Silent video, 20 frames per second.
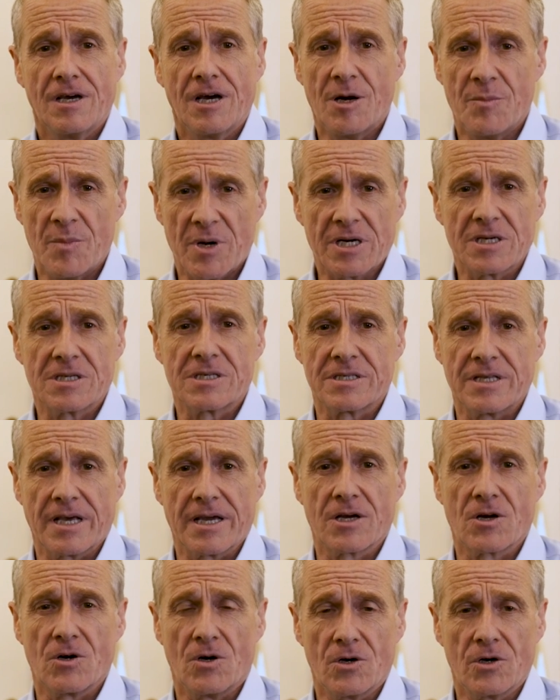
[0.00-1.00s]
amongst
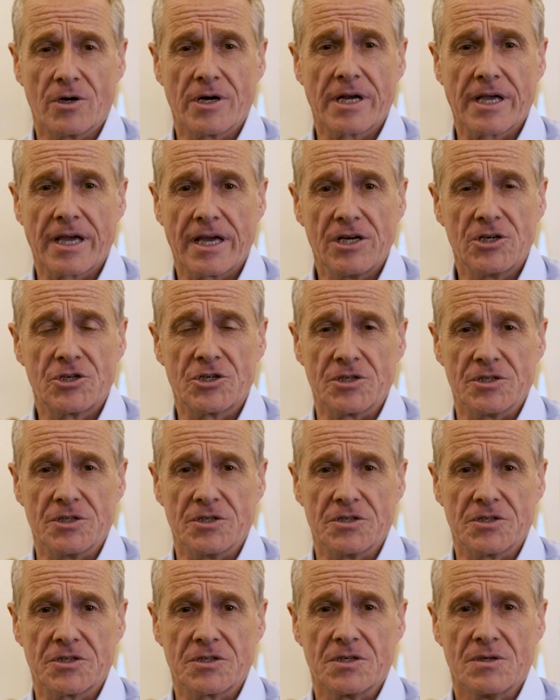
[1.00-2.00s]
their
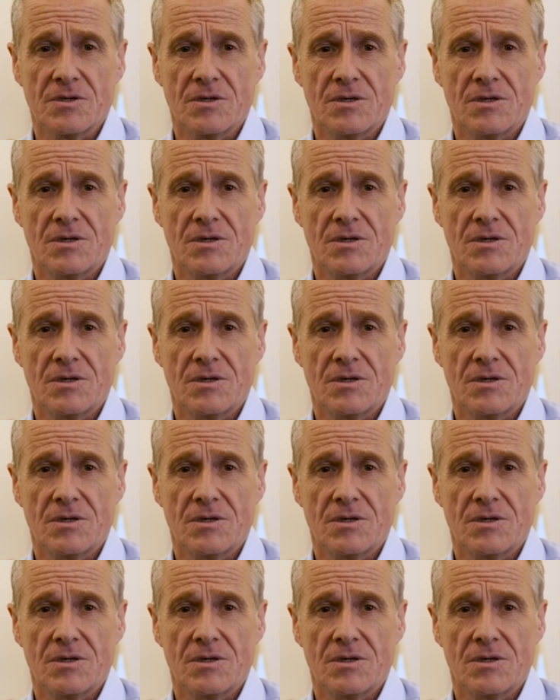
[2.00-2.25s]
congregations.